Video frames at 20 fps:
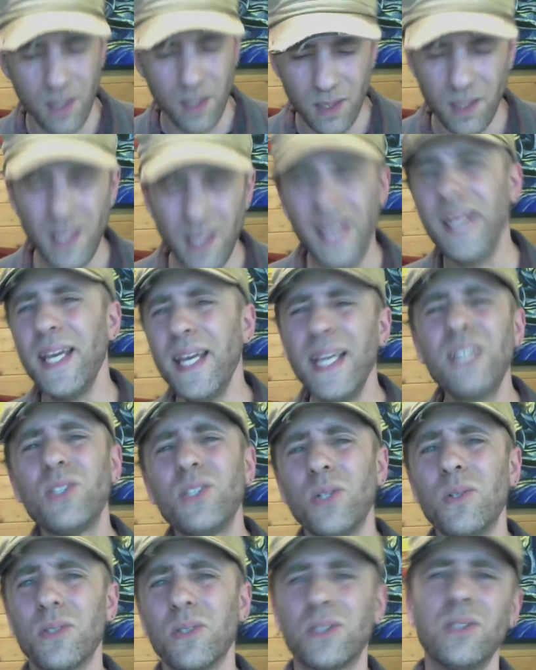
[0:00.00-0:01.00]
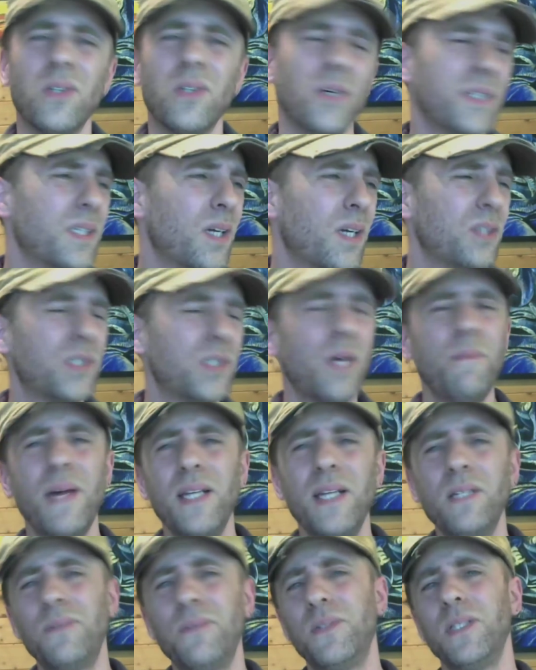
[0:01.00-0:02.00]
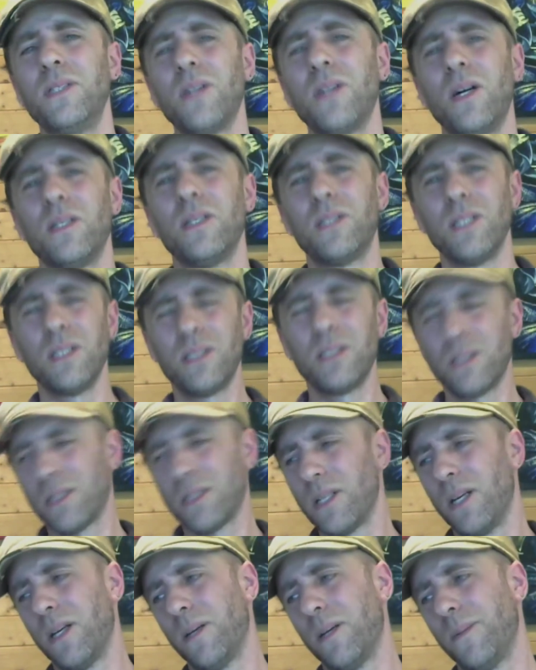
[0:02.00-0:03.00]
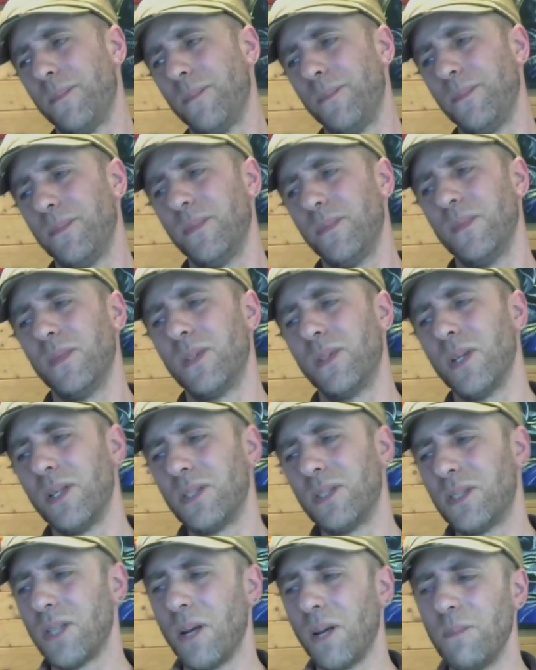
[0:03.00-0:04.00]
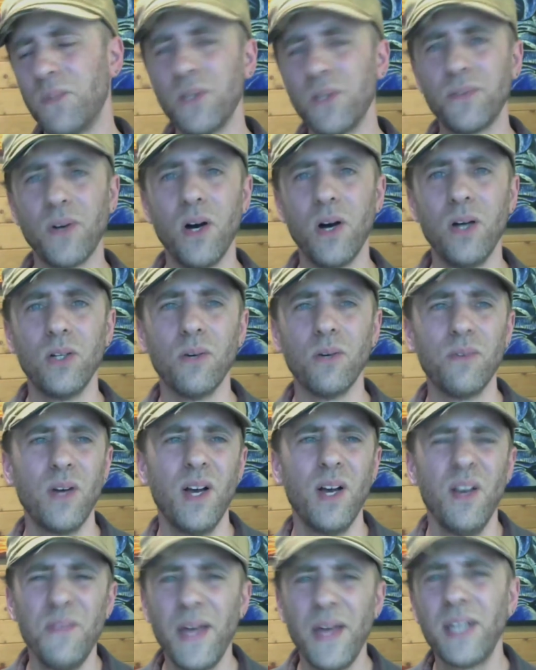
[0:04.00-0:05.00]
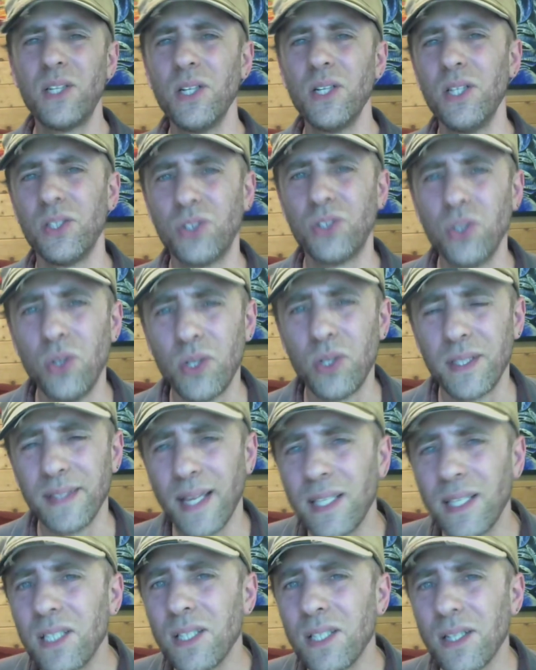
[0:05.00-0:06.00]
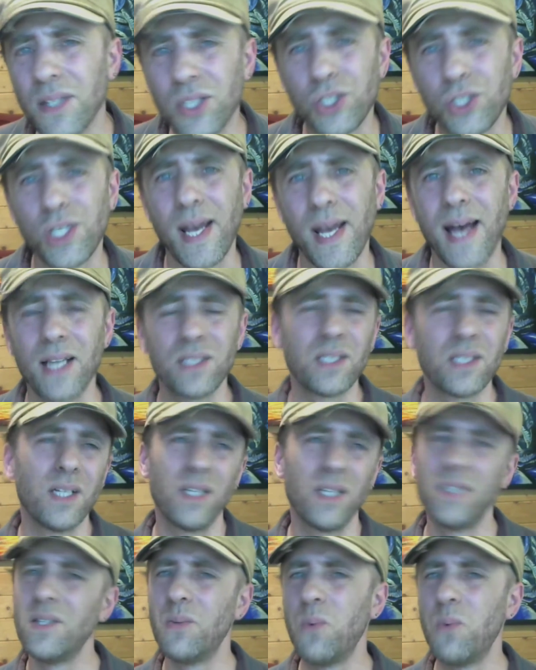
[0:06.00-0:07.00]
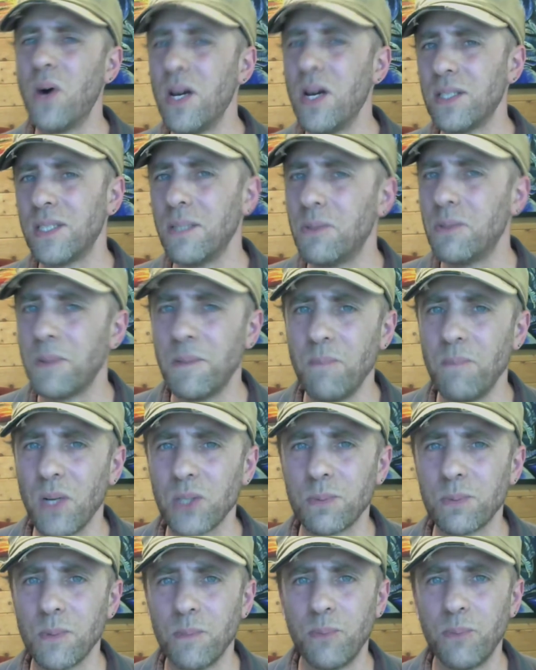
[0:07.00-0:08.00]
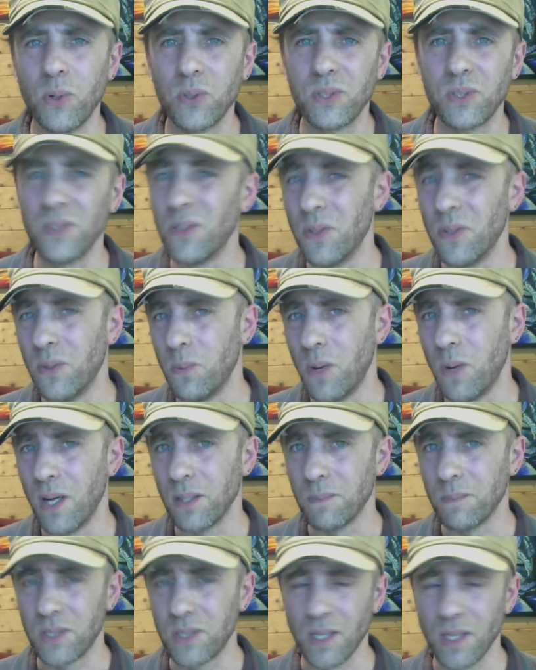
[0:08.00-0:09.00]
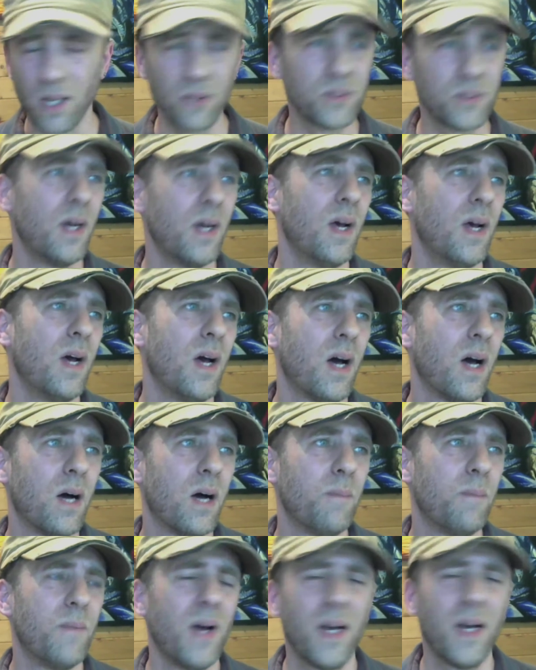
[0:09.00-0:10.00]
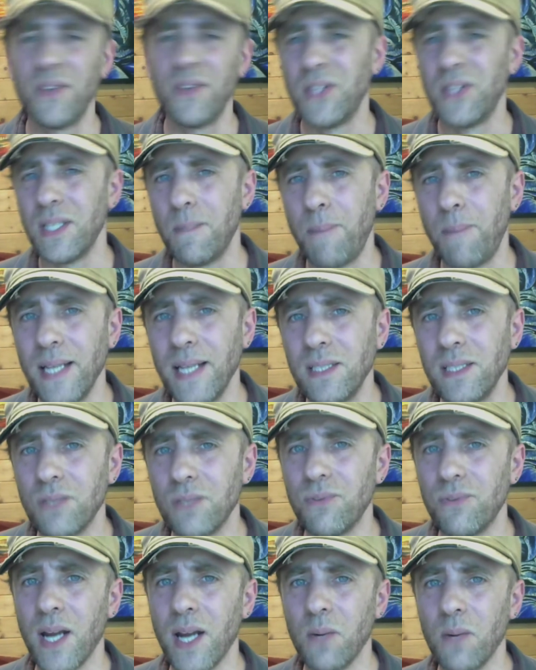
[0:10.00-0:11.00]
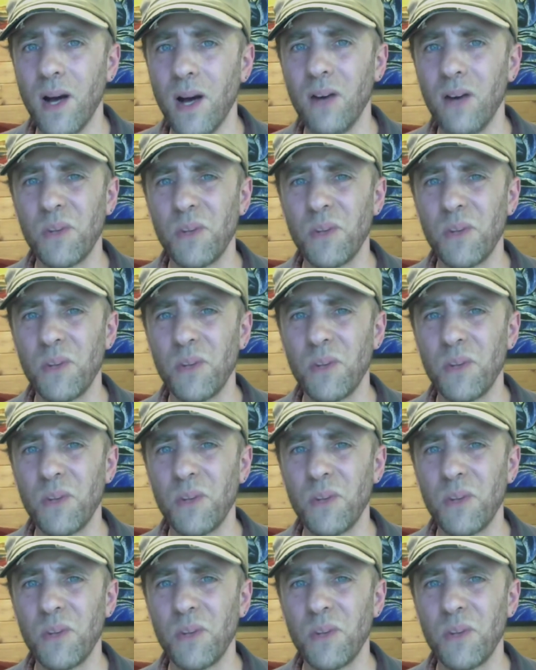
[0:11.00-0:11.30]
He talks a lot. You know, so many of these artists that you've heard of, they're good at talking, they're good at the chat, and the words seem to be much more important than the work themselves. I don't think he painted very well.